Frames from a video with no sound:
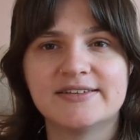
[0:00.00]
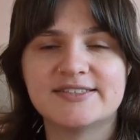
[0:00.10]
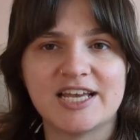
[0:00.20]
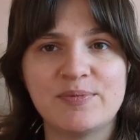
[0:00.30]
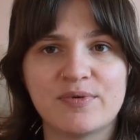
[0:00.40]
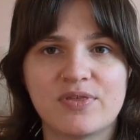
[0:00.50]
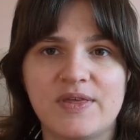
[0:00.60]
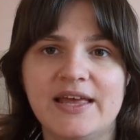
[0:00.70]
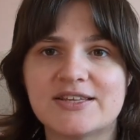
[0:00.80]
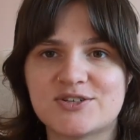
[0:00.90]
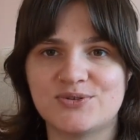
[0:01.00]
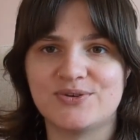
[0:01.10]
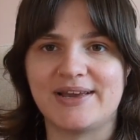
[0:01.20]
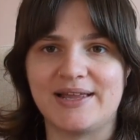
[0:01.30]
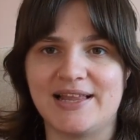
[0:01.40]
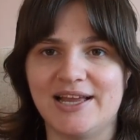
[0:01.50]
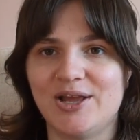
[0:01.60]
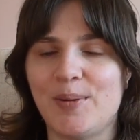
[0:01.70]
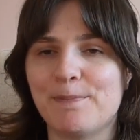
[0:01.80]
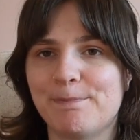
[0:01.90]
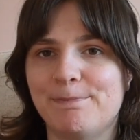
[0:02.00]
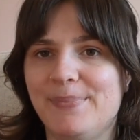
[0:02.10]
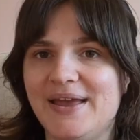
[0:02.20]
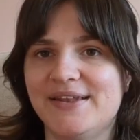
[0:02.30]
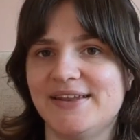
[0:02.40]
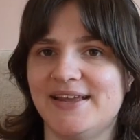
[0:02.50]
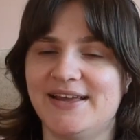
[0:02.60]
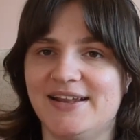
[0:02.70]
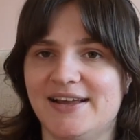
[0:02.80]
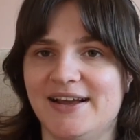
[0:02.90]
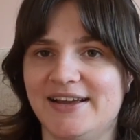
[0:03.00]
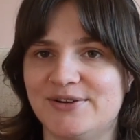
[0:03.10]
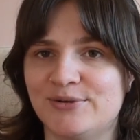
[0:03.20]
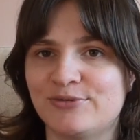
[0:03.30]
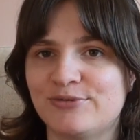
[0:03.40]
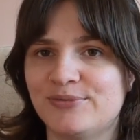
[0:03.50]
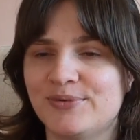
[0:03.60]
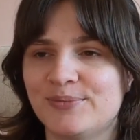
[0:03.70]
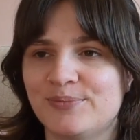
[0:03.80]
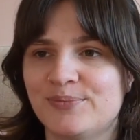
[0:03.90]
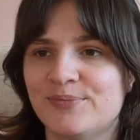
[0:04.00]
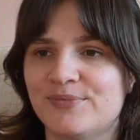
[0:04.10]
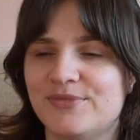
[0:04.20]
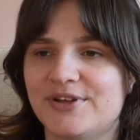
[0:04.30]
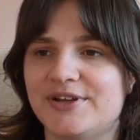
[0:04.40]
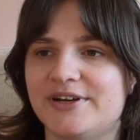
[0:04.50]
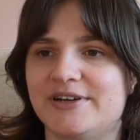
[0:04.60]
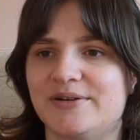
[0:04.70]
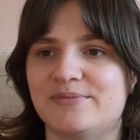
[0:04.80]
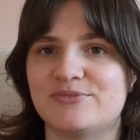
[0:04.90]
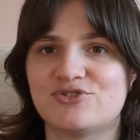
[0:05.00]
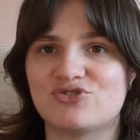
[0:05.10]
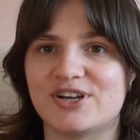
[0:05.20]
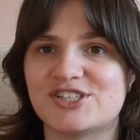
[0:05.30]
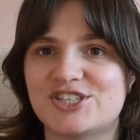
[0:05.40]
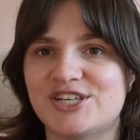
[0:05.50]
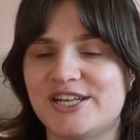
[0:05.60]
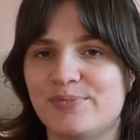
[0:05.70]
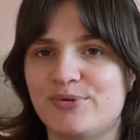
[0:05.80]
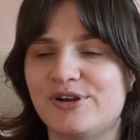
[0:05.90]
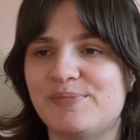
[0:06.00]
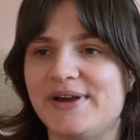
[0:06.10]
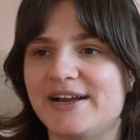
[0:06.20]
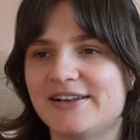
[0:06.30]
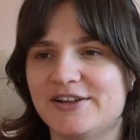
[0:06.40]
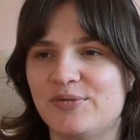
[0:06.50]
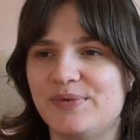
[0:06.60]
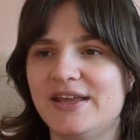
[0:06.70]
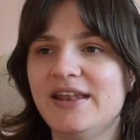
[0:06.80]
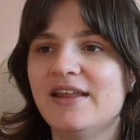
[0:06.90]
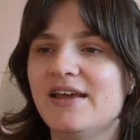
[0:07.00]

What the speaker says: type of thing. So you can like bend it and kind of stretch it and put it back a little bit,